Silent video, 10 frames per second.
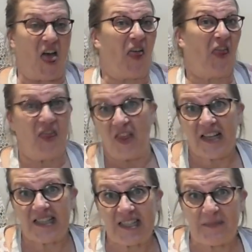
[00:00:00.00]

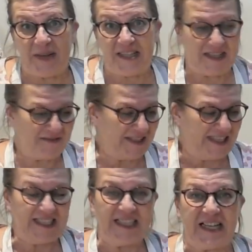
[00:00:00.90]
This is a bit different,
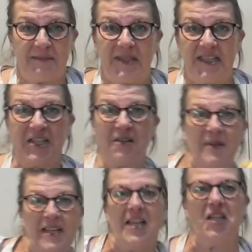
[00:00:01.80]
isn't it? I'm sitting on
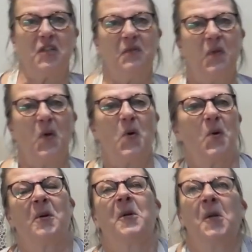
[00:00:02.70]
my kitchen
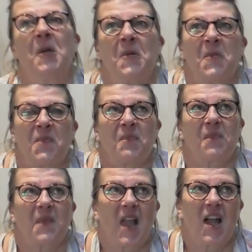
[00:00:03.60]
floor.
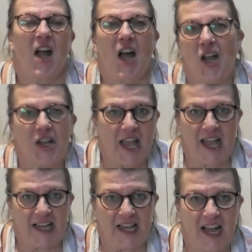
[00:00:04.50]

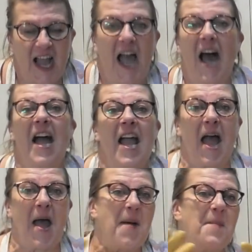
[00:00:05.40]
Okay, I
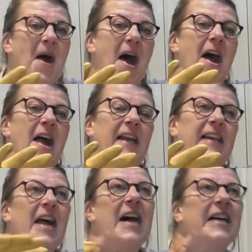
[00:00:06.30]
am
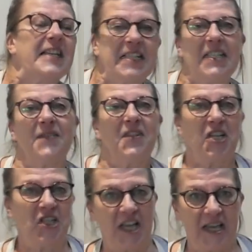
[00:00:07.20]
kind of
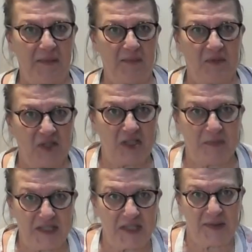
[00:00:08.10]
ashamed to
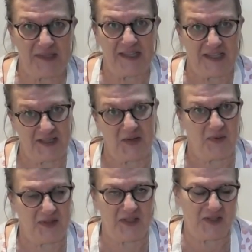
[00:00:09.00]
be doing this
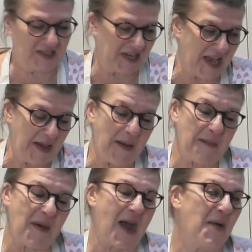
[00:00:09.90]
with you today,
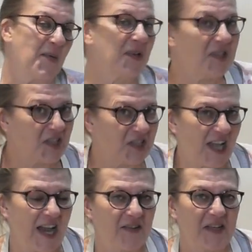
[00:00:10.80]
but I want to
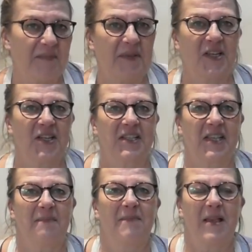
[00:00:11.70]
share it because
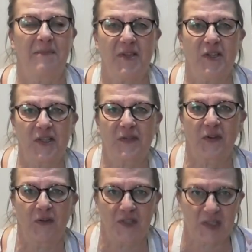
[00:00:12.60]
it may be
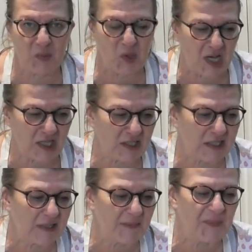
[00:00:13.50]
useful for someone
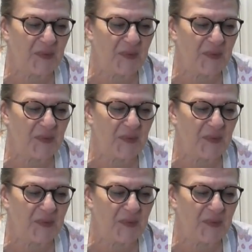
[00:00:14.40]
else.